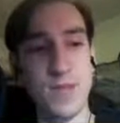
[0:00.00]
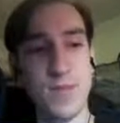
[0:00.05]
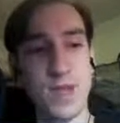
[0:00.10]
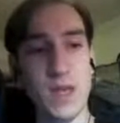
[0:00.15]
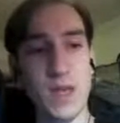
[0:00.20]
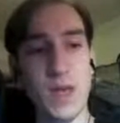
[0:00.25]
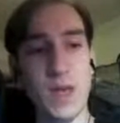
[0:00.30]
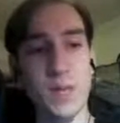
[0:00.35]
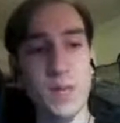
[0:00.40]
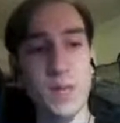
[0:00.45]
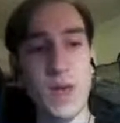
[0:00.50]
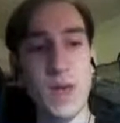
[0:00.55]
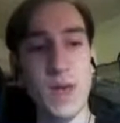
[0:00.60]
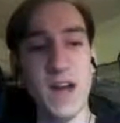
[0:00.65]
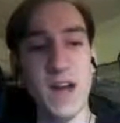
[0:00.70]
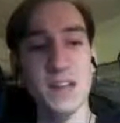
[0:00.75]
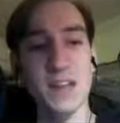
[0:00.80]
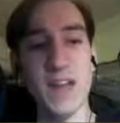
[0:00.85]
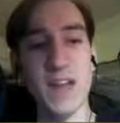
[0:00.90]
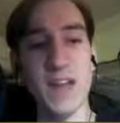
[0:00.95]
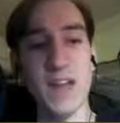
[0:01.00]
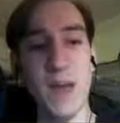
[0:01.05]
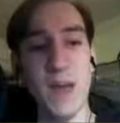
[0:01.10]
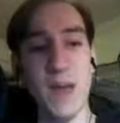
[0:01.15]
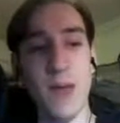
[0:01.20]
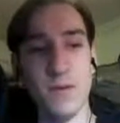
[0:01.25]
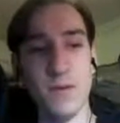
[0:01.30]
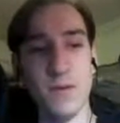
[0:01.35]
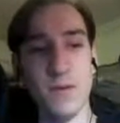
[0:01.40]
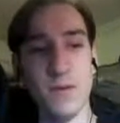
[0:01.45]
But we added a
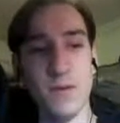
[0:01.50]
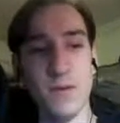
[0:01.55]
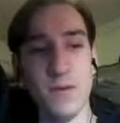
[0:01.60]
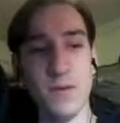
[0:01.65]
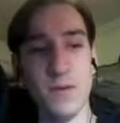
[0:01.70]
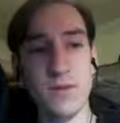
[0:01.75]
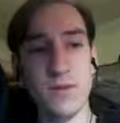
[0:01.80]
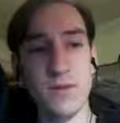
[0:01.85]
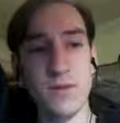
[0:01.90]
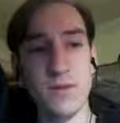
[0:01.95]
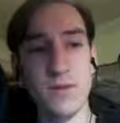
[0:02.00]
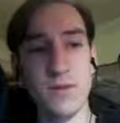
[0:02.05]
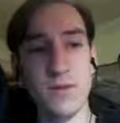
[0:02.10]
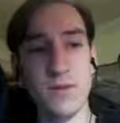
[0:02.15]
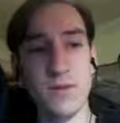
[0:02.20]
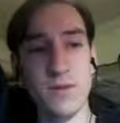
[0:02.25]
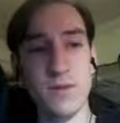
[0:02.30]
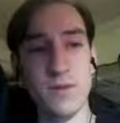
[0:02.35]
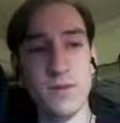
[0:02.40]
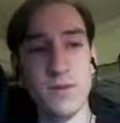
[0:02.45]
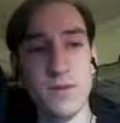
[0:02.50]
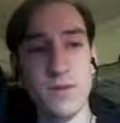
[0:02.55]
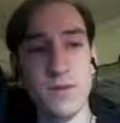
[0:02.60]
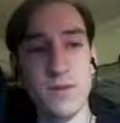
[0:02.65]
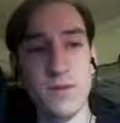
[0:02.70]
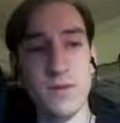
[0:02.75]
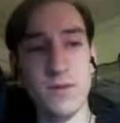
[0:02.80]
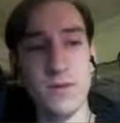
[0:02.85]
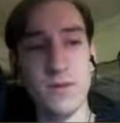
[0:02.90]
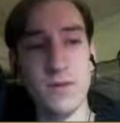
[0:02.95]
tabernacle,
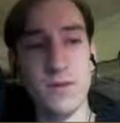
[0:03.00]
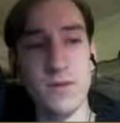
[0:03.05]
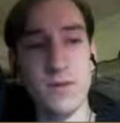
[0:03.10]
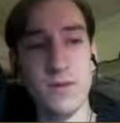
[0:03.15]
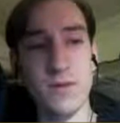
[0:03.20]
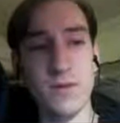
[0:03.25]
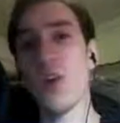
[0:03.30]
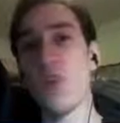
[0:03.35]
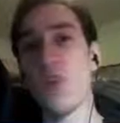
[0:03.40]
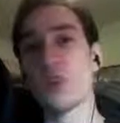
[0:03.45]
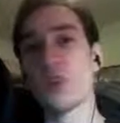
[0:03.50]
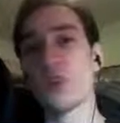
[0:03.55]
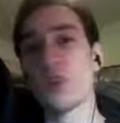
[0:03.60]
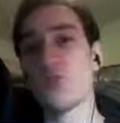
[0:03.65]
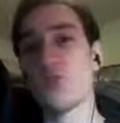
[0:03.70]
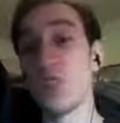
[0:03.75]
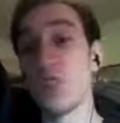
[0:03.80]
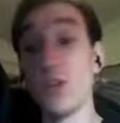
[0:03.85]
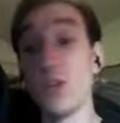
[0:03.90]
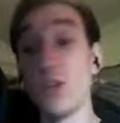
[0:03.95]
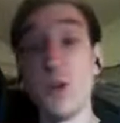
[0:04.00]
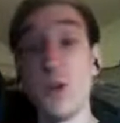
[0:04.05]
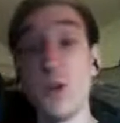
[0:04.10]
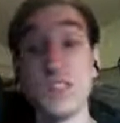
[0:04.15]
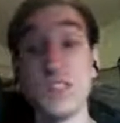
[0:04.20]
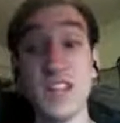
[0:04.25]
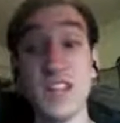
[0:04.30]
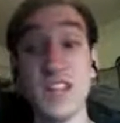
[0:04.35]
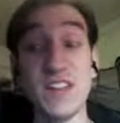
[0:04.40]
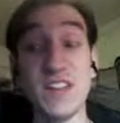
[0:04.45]
because tabernacle works really well with
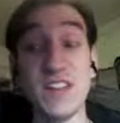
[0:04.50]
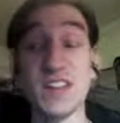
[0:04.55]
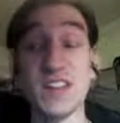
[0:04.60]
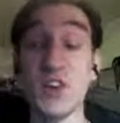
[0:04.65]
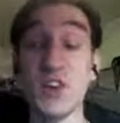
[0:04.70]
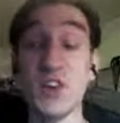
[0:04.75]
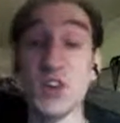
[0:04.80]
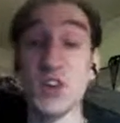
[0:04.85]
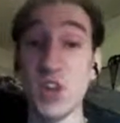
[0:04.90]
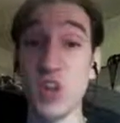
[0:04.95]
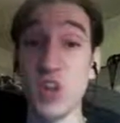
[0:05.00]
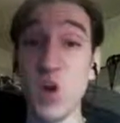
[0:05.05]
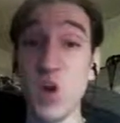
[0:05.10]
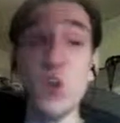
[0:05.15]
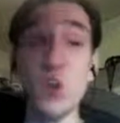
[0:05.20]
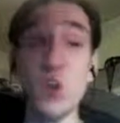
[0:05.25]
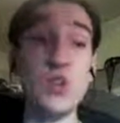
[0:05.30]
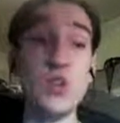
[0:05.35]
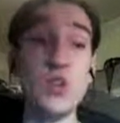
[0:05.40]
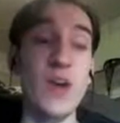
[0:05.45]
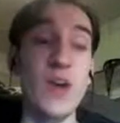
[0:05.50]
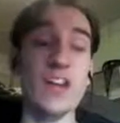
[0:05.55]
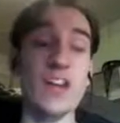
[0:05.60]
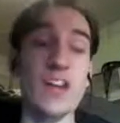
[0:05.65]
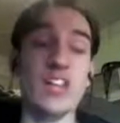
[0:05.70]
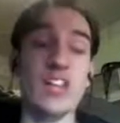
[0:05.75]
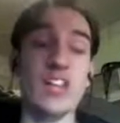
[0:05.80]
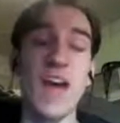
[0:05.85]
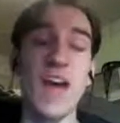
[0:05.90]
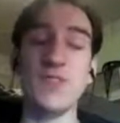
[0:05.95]
stasis on its own. You don't
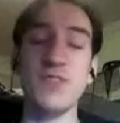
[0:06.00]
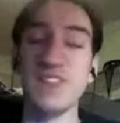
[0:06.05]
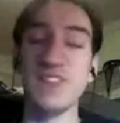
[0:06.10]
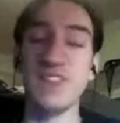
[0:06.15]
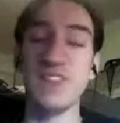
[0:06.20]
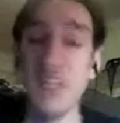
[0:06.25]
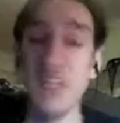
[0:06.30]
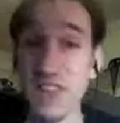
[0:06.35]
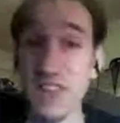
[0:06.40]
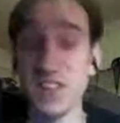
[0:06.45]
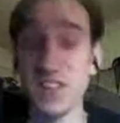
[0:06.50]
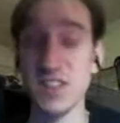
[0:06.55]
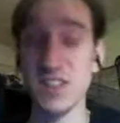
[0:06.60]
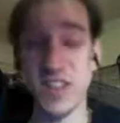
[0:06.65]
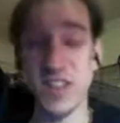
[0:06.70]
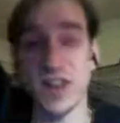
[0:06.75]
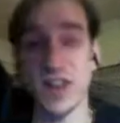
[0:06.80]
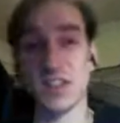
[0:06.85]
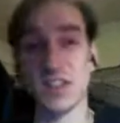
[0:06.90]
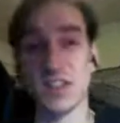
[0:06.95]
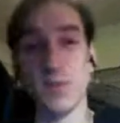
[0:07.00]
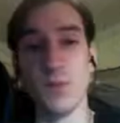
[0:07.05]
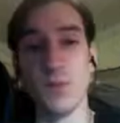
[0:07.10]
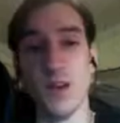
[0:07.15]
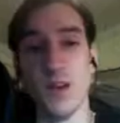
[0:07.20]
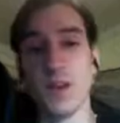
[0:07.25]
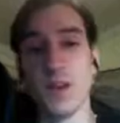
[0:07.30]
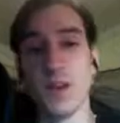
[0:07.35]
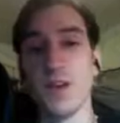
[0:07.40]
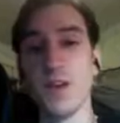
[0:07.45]
actually have to stasis lock somebody.
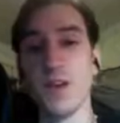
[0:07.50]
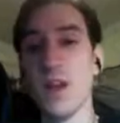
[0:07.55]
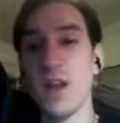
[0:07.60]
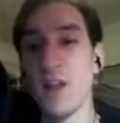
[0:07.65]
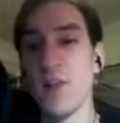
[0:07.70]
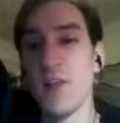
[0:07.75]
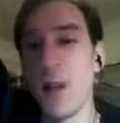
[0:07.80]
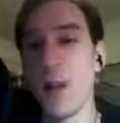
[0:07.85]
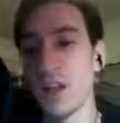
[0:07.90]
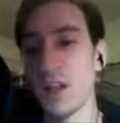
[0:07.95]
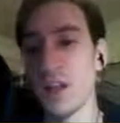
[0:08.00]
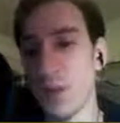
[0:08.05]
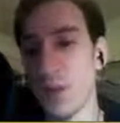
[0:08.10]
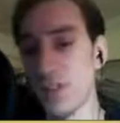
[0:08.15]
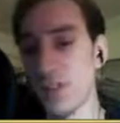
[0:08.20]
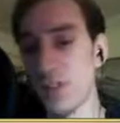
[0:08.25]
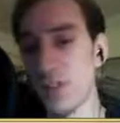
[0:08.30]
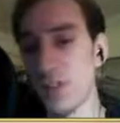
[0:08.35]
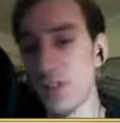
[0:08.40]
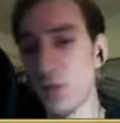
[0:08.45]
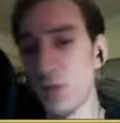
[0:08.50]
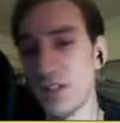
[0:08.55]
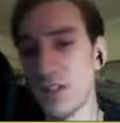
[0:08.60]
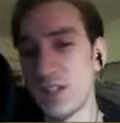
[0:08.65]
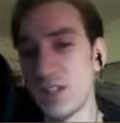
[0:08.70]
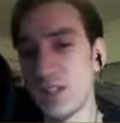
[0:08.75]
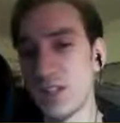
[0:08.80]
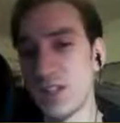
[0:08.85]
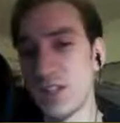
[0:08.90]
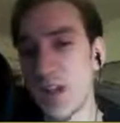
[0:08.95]
The back to basics went to the
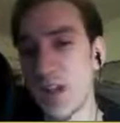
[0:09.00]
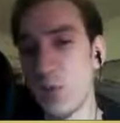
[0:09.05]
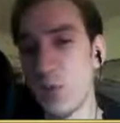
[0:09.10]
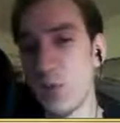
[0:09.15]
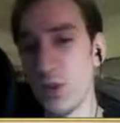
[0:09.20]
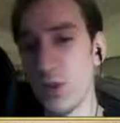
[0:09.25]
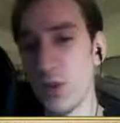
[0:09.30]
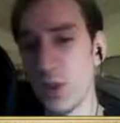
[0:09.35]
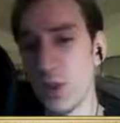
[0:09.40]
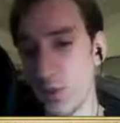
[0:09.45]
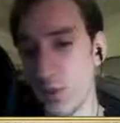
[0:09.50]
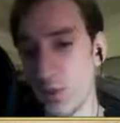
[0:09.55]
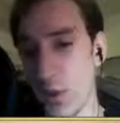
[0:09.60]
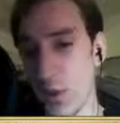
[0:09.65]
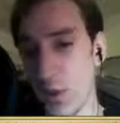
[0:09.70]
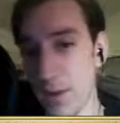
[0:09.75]
sideboard at this point.